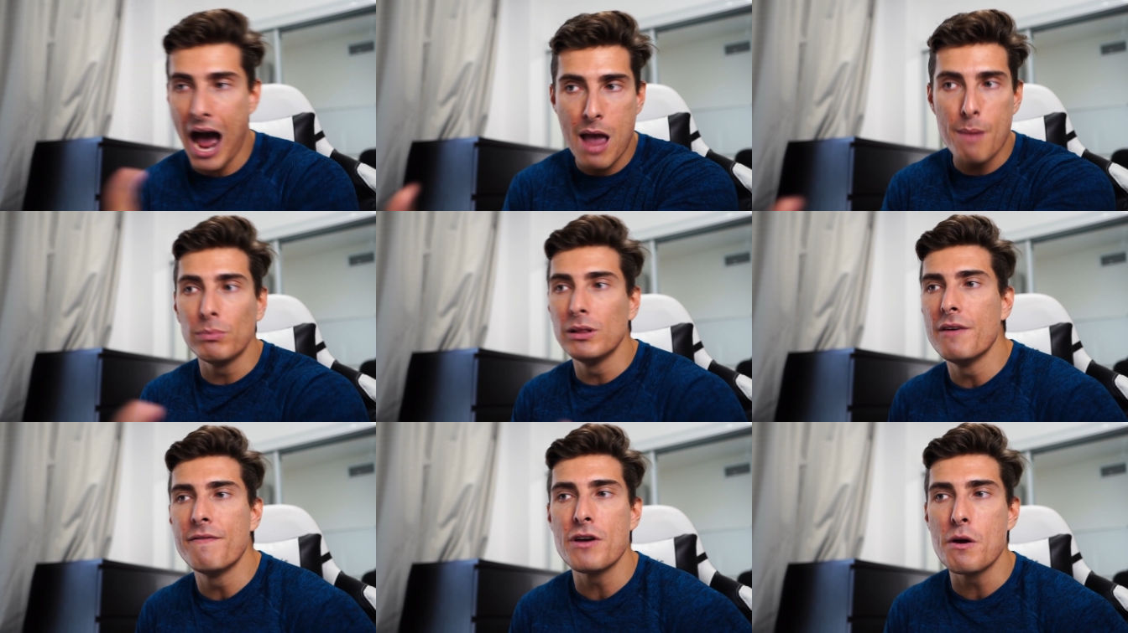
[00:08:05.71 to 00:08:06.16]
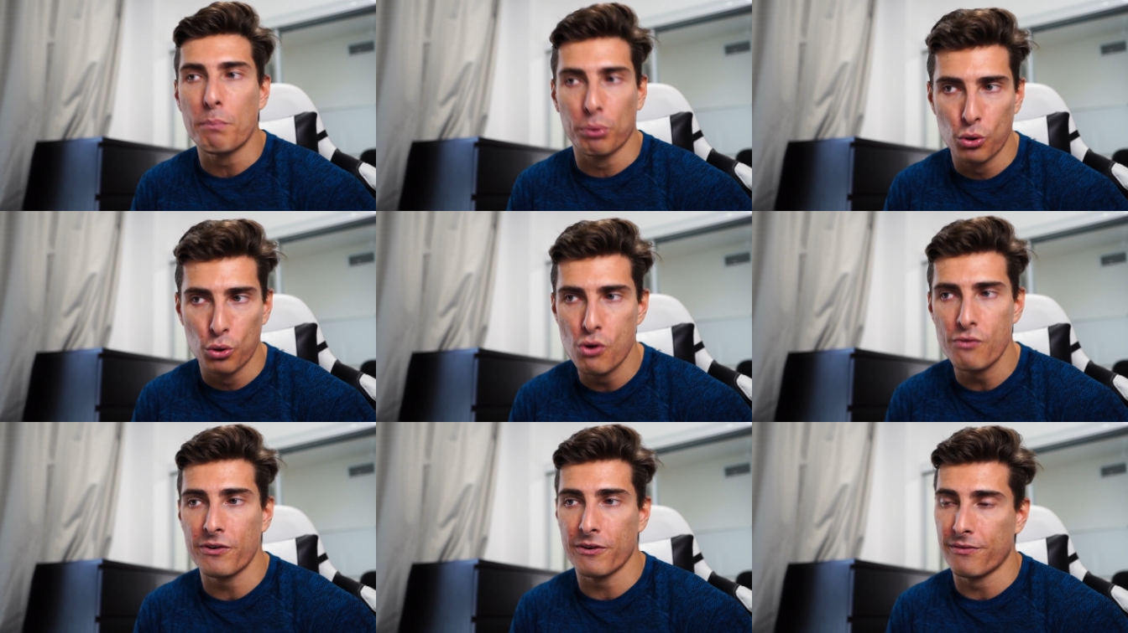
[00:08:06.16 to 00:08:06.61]
I'm living
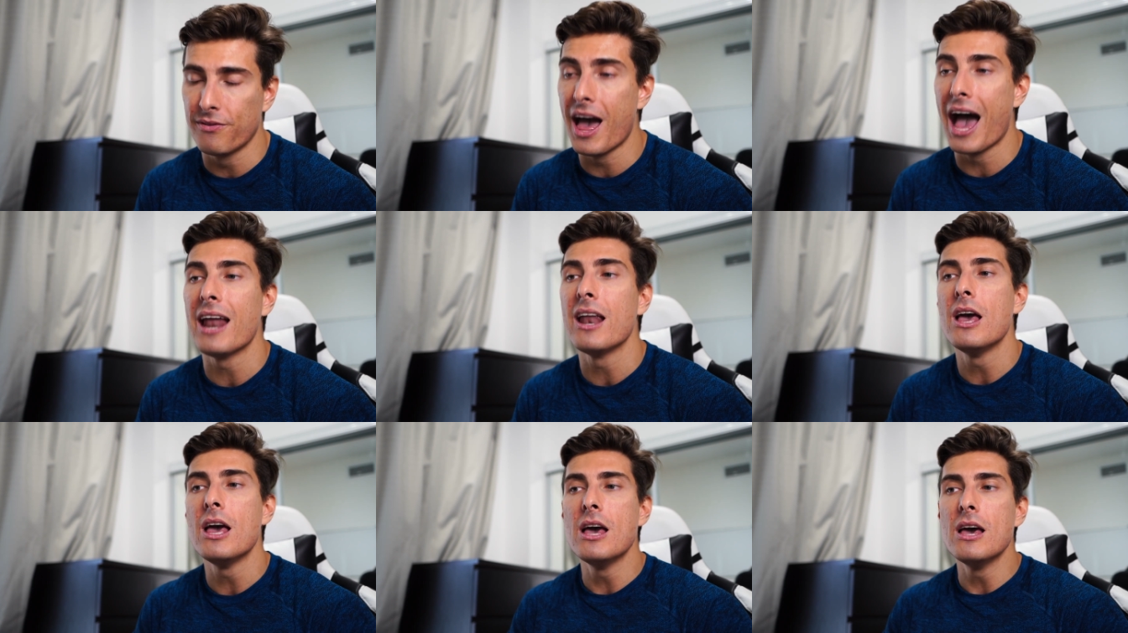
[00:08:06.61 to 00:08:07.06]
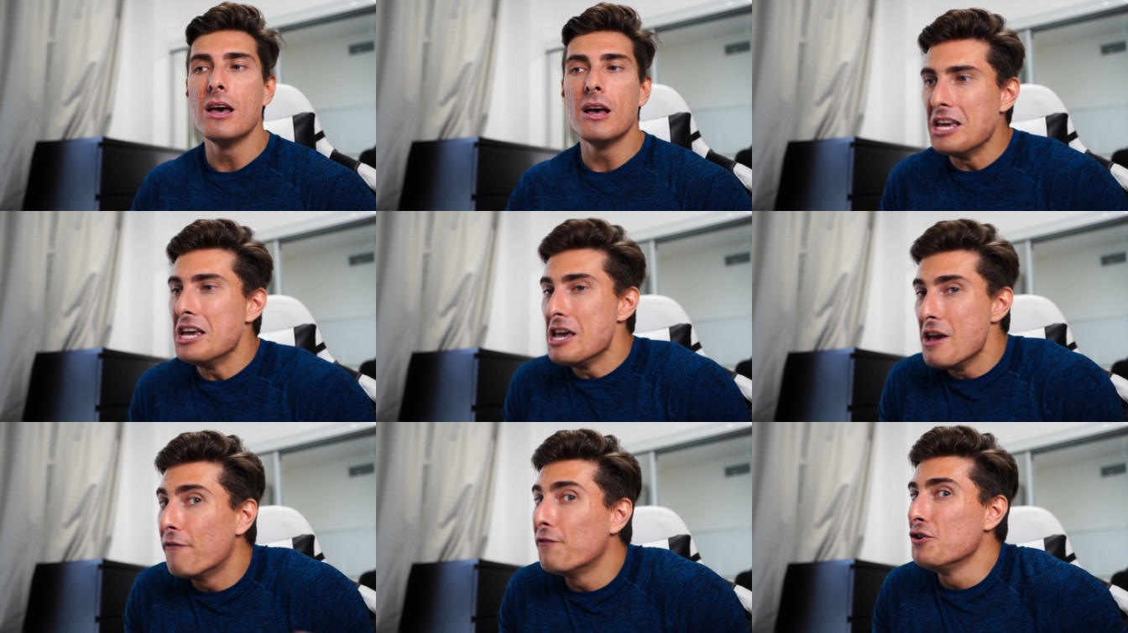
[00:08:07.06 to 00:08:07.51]
proof of that
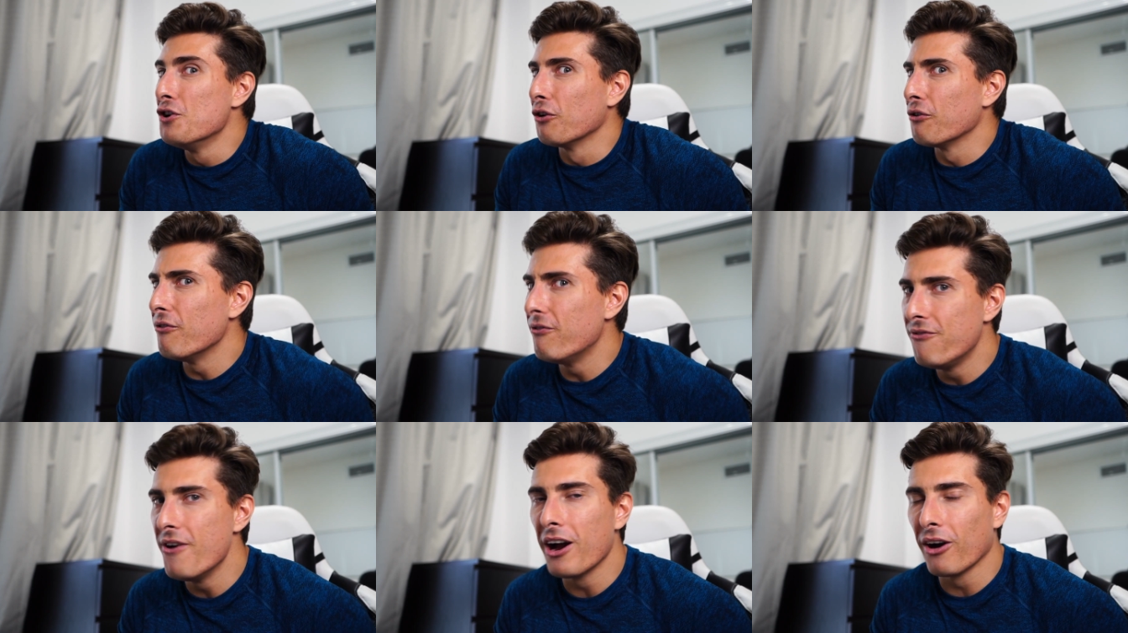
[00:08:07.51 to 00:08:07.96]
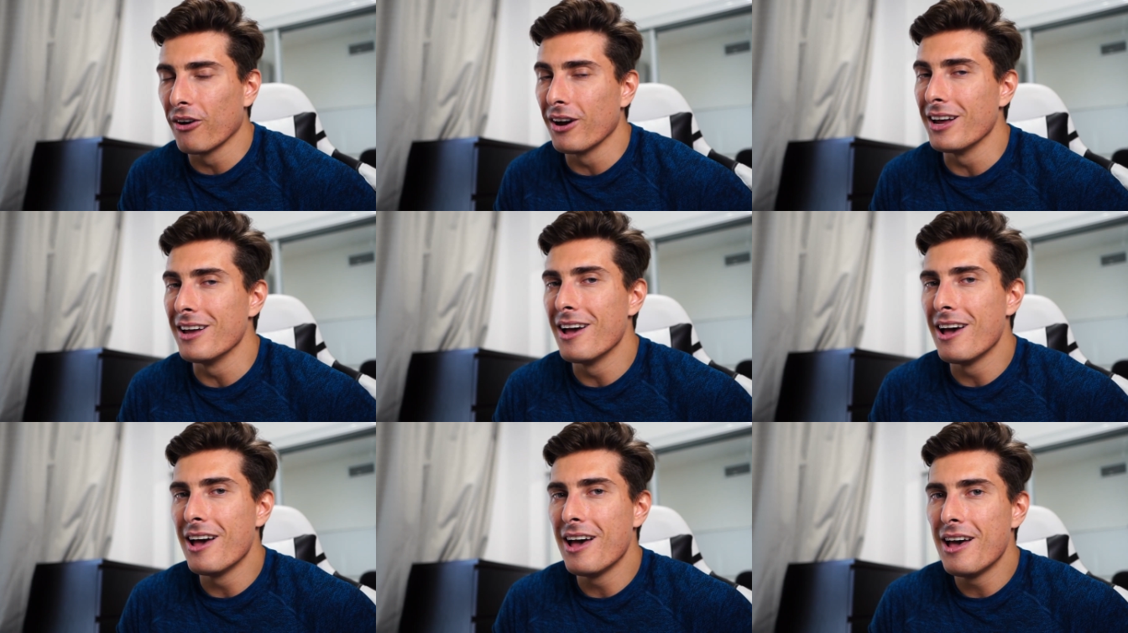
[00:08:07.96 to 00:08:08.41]
if you're
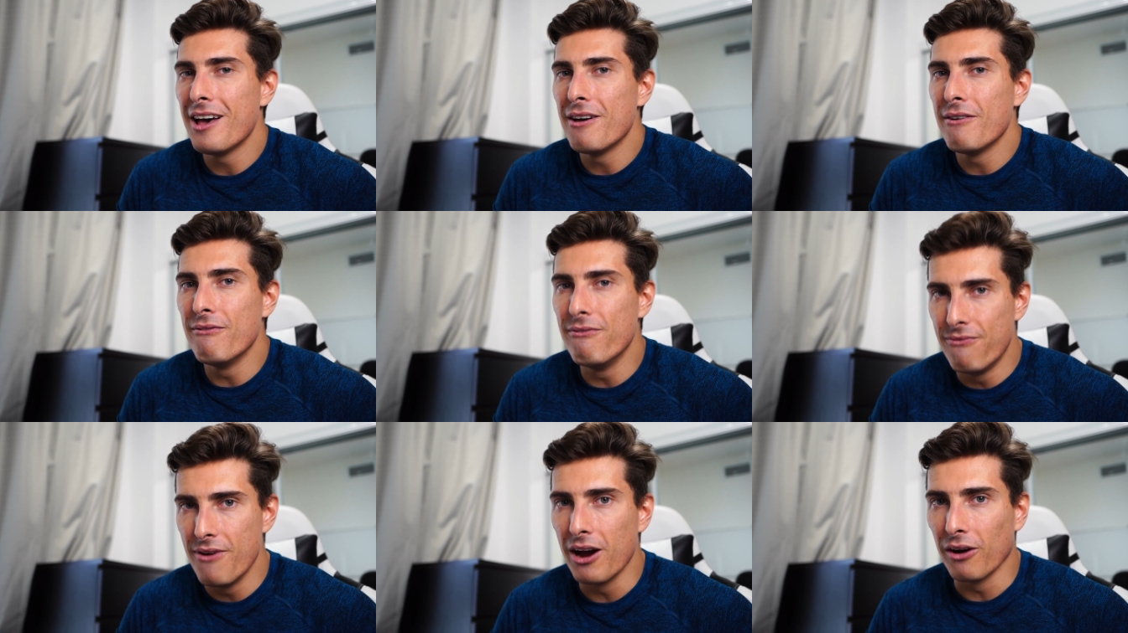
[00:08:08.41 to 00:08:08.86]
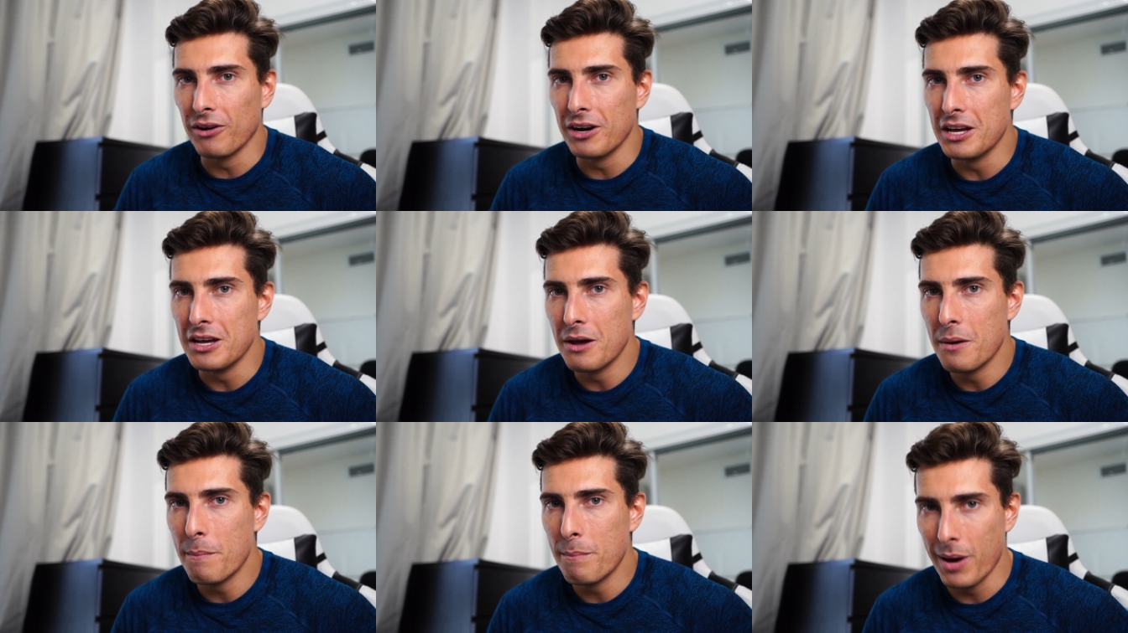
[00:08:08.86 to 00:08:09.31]
very,
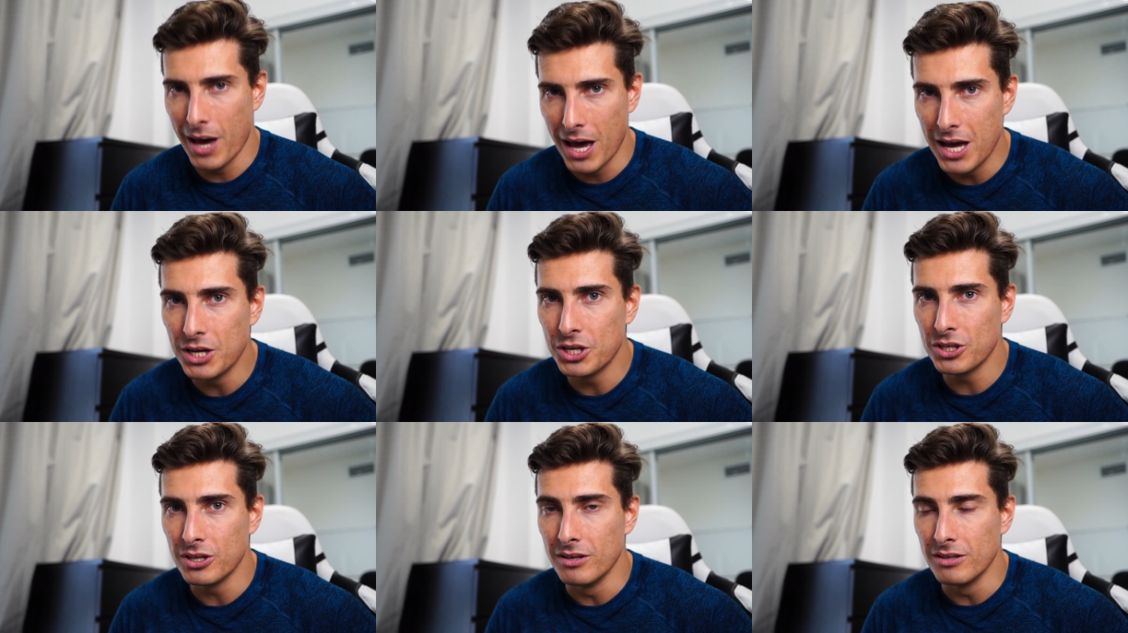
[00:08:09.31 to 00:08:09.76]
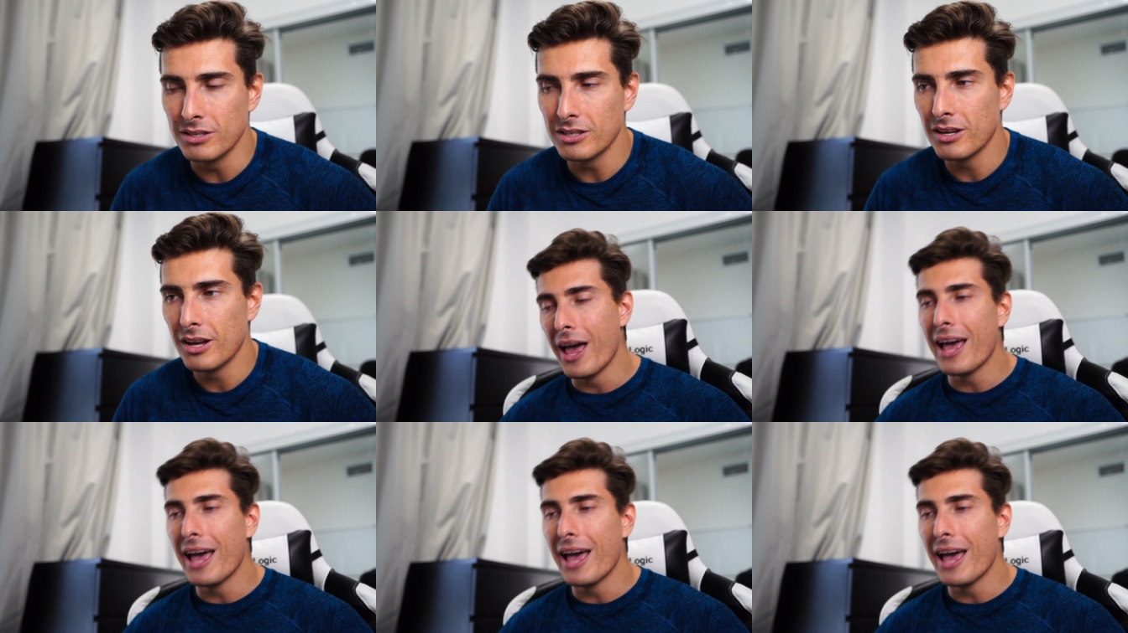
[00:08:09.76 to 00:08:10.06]
very patient.